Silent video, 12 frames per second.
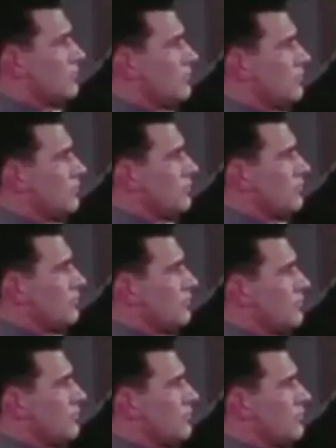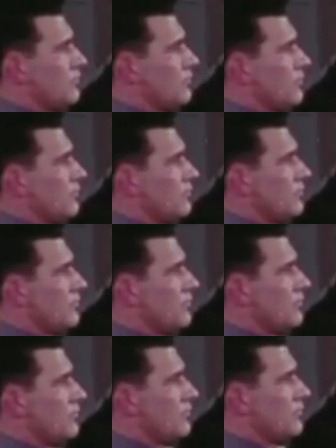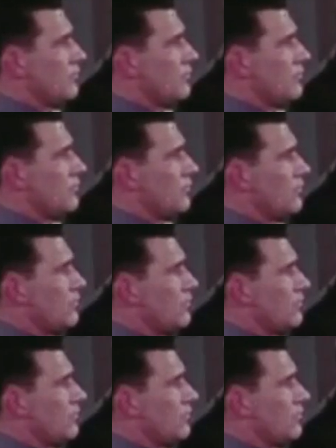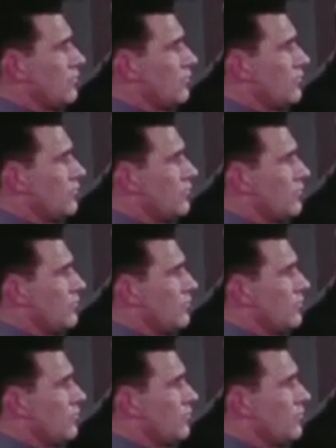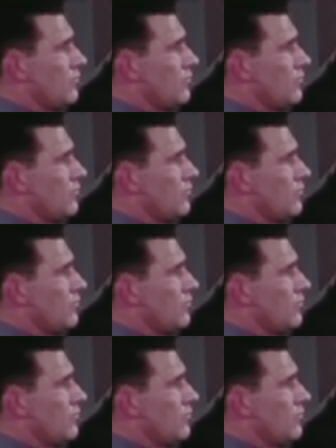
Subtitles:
[no speech]